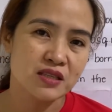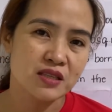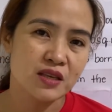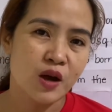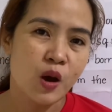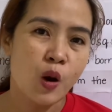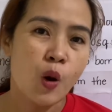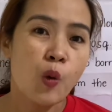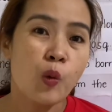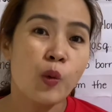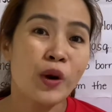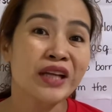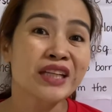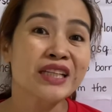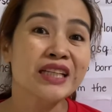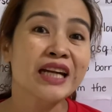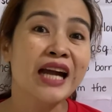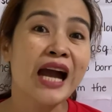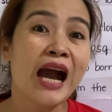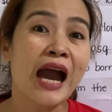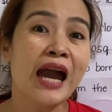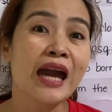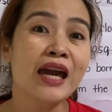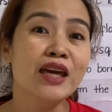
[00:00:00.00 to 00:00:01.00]
What
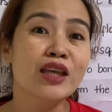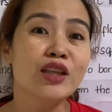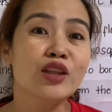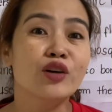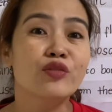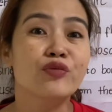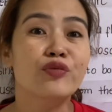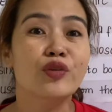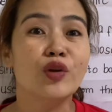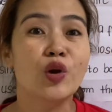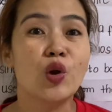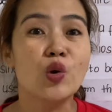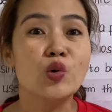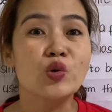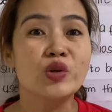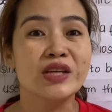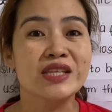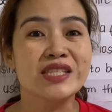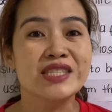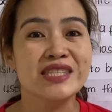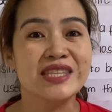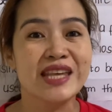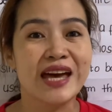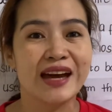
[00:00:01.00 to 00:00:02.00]
kind of loan is
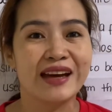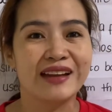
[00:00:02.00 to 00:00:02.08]
that?